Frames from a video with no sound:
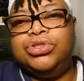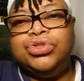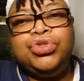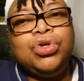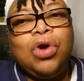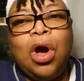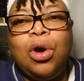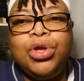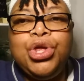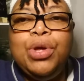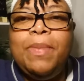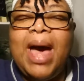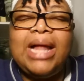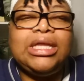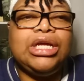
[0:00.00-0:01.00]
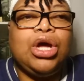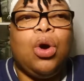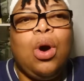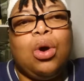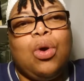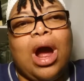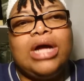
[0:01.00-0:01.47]
you about to
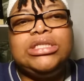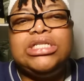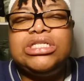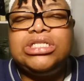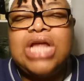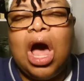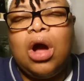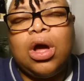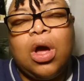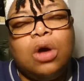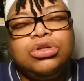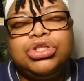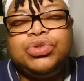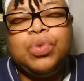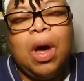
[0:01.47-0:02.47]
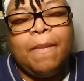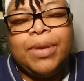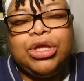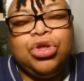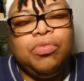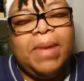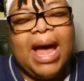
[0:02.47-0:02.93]
go across this doggone swamp,
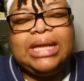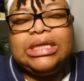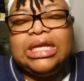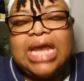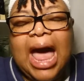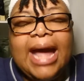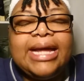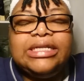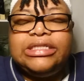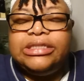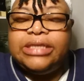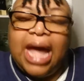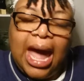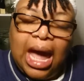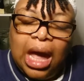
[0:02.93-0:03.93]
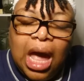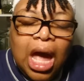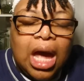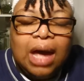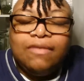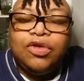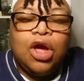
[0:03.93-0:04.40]
and you about to like it today.
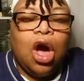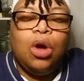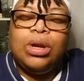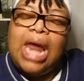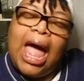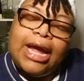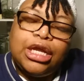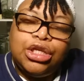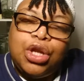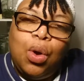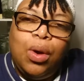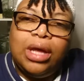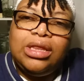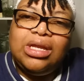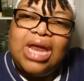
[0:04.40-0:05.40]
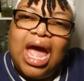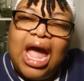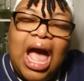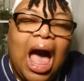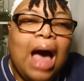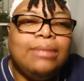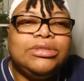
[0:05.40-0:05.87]
If you don't like it no other
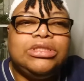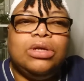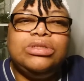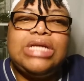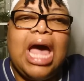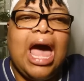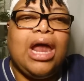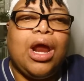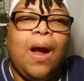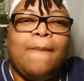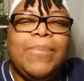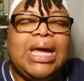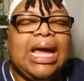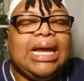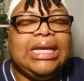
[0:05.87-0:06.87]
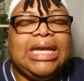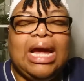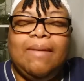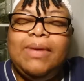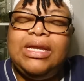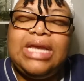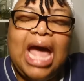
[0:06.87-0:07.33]
day. I'm so tired of her being
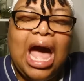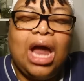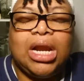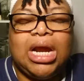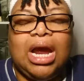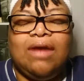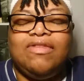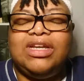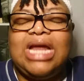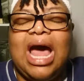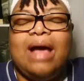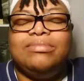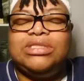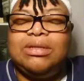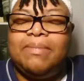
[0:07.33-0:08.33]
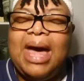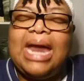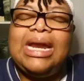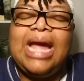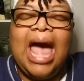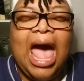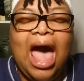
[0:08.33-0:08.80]
Debbie Downer every time
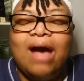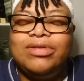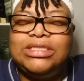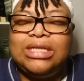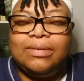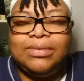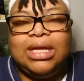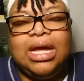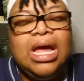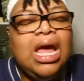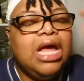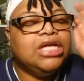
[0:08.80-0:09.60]
somebody have something.